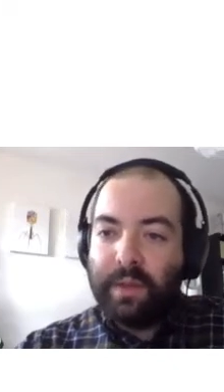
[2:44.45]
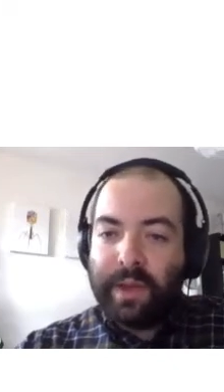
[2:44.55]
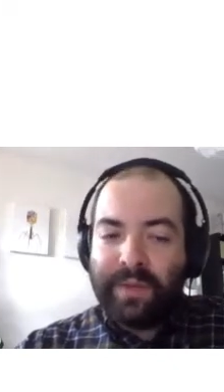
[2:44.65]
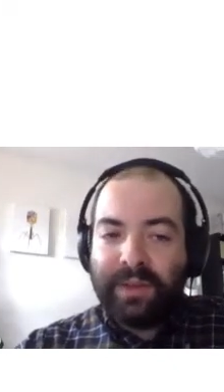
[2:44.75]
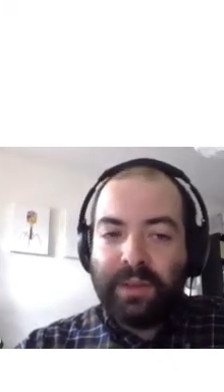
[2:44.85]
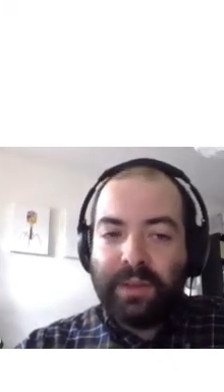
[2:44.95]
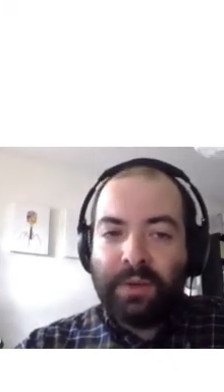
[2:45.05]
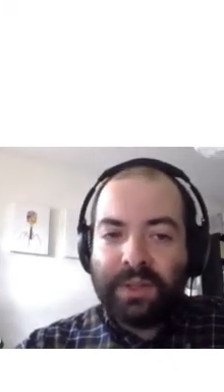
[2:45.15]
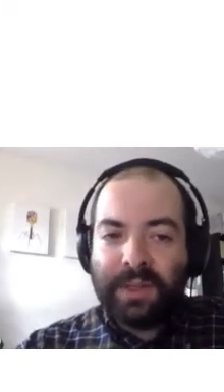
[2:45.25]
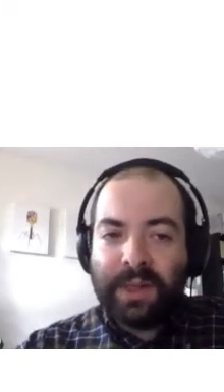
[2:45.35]
the infected
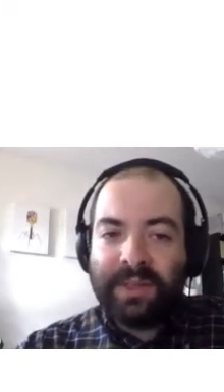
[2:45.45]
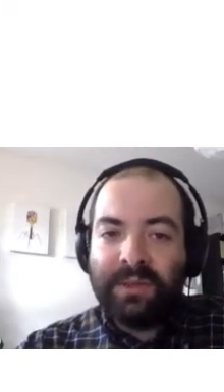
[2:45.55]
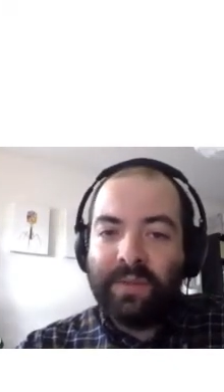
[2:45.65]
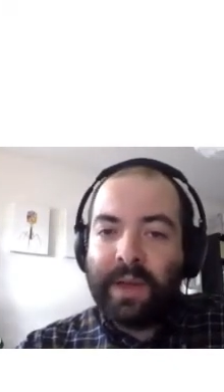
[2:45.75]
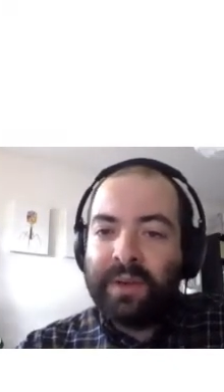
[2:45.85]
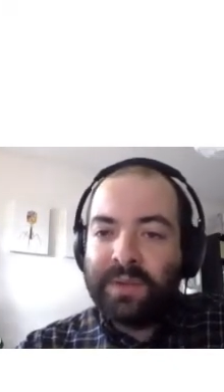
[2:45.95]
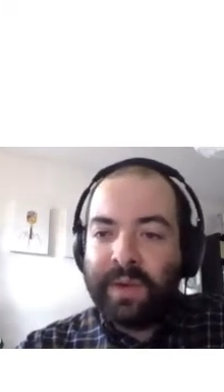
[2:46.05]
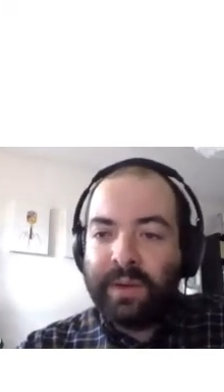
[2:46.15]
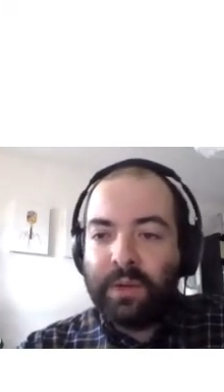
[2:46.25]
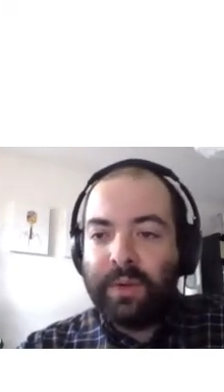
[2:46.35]
host cells into virus
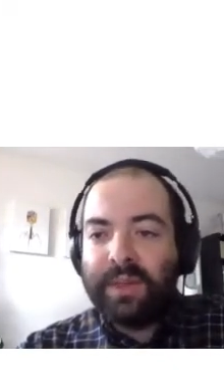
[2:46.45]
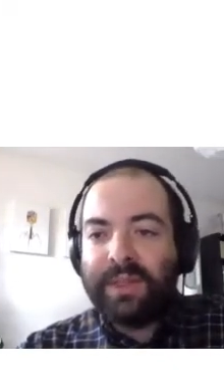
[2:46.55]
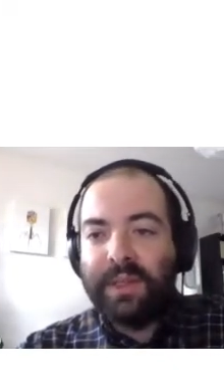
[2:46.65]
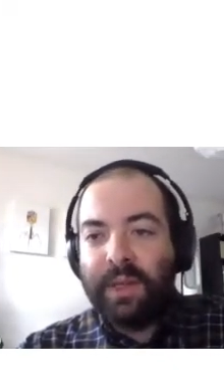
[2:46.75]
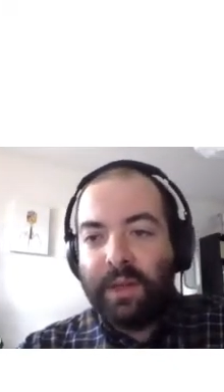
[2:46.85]
factories